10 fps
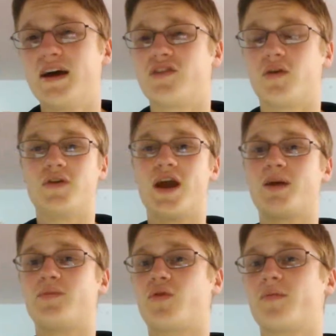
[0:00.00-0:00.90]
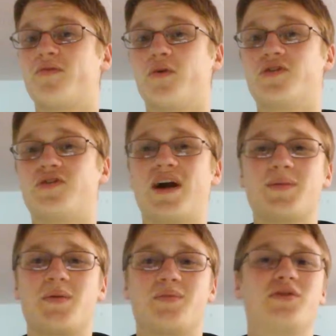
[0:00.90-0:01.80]
So if you can't absorb force, you're not
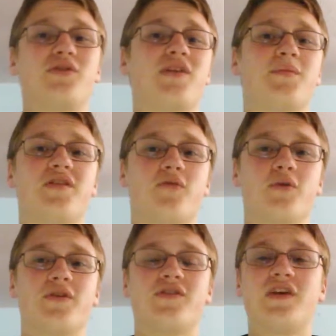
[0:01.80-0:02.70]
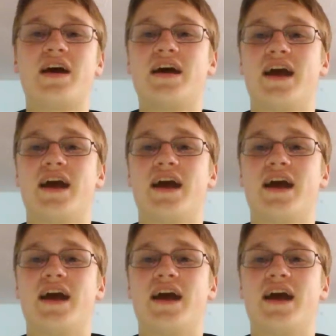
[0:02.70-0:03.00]
gonna be able to produce that much force,